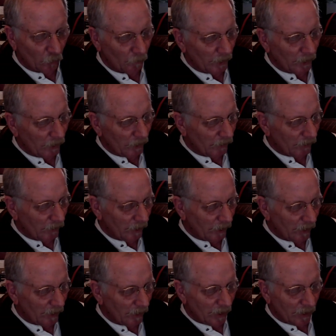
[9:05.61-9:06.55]
Bisbee
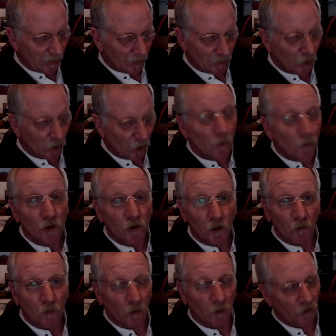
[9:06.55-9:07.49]

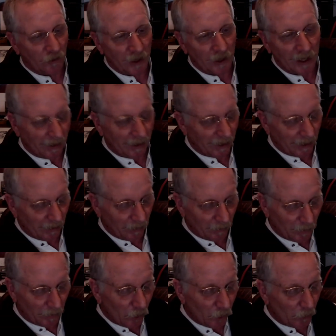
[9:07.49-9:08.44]
Tombstone was dead and the
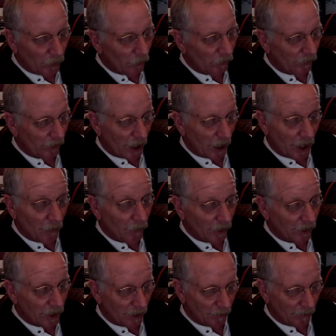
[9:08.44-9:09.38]
Bisbee was the up
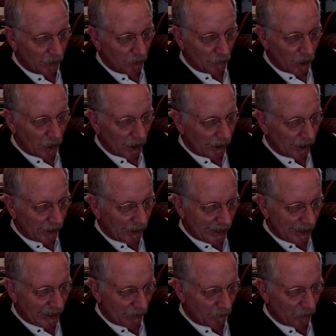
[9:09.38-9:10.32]
and coming mining
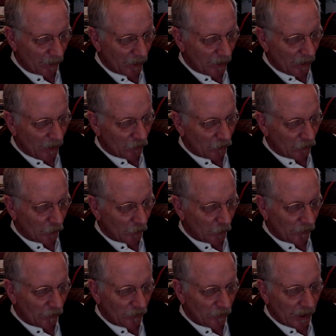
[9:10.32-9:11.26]
camp. So he
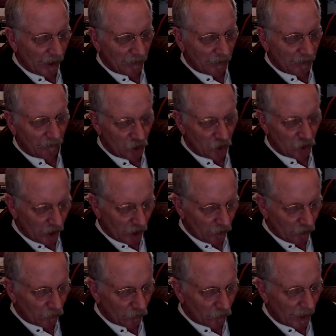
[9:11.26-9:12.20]
changed
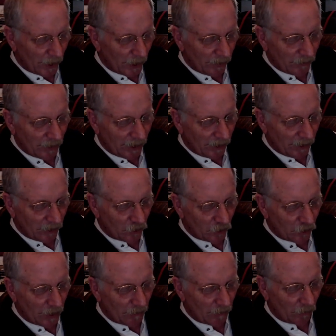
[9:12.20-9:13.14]
his mind, decided to
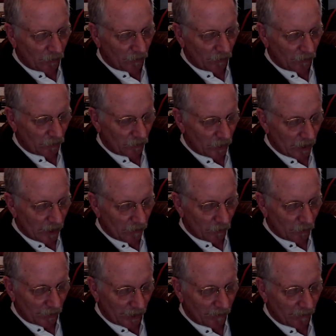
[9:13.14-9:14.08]

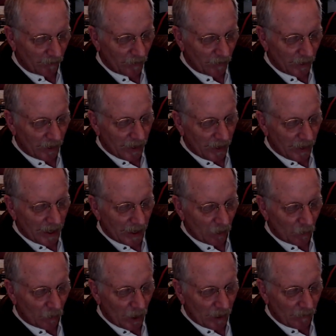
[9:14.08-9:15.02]
travel there,
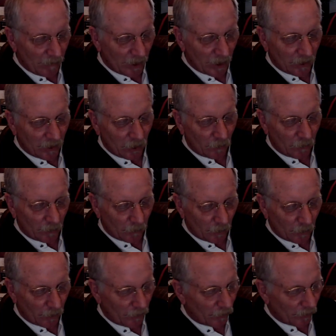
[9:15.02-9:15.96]
arriving on
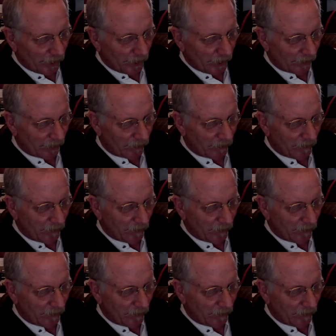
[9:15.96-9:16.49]
November 30th.